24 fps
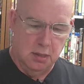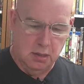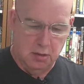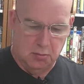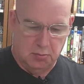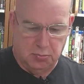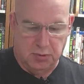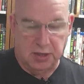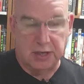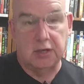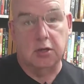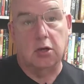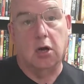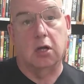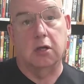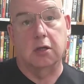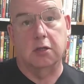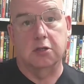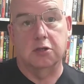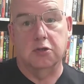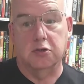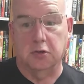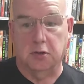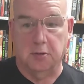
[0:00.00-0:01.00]
bring
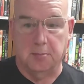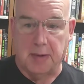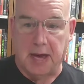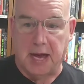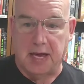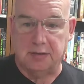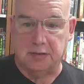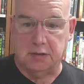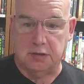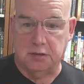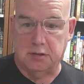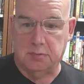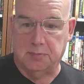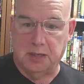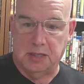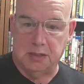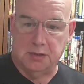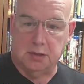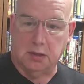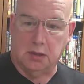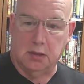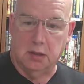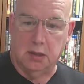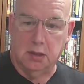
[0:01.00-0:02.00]
knowledge to the masses,
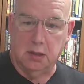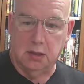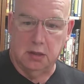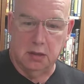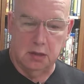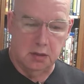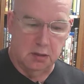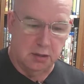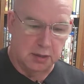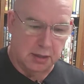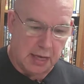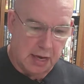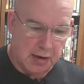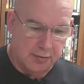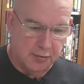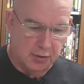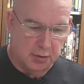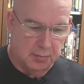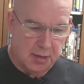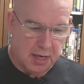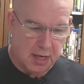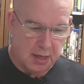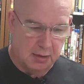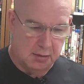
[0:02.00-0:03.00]
basically the
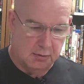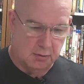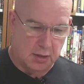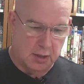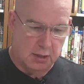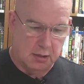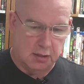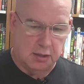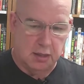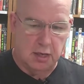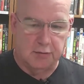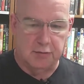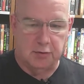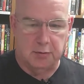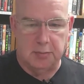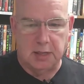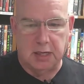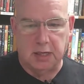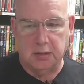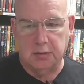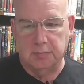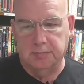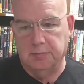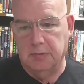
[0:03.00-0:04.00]
everyman, right? The
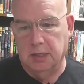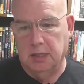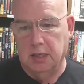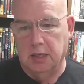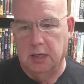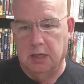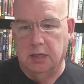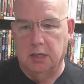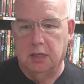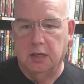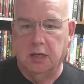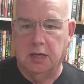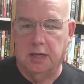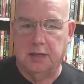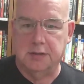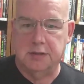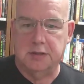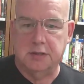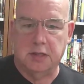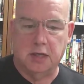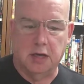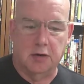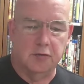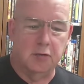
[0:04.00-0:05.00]
everyman, hence
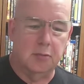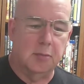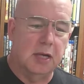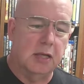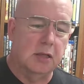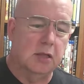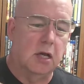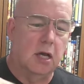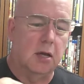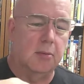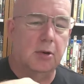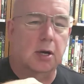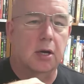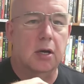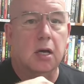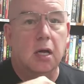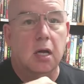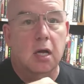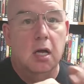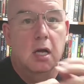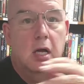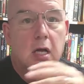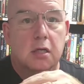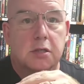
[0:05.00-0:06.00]
the Everyman Library.
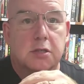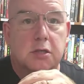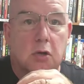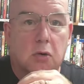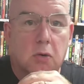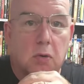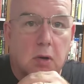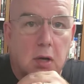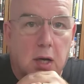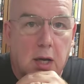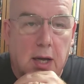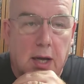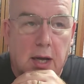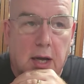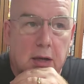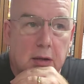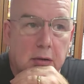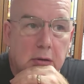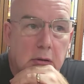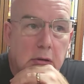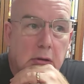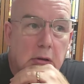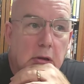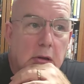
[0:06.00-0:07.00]
So
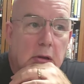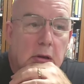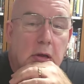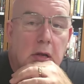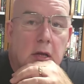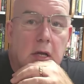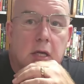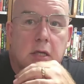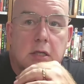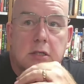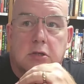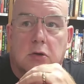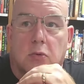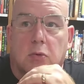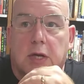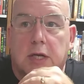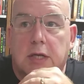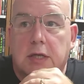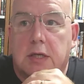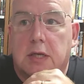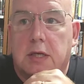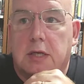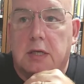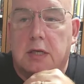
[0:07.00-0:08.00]
so what
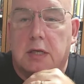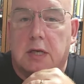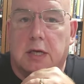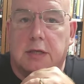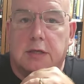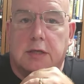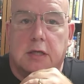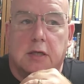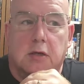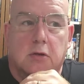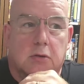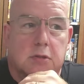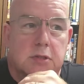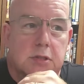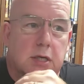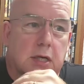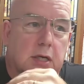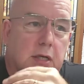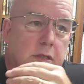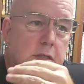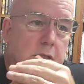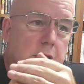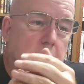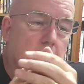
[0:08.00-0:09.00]
he did in
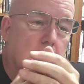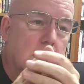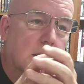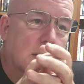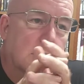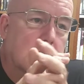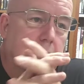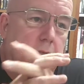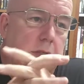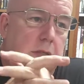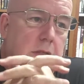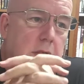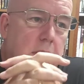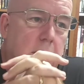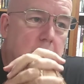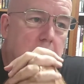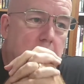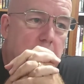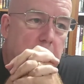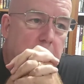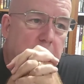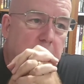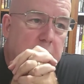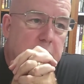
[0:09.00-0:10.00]
1906 is
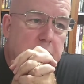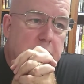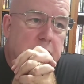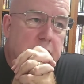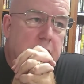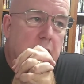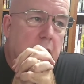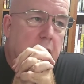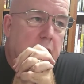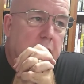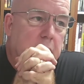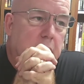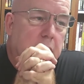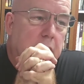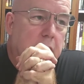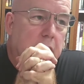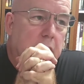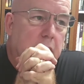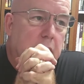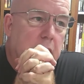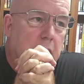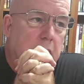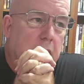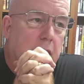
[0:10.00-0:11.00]
him and his son
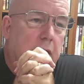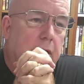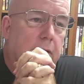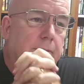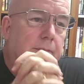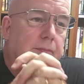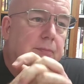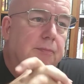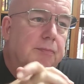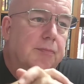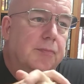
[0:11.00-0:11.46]
um,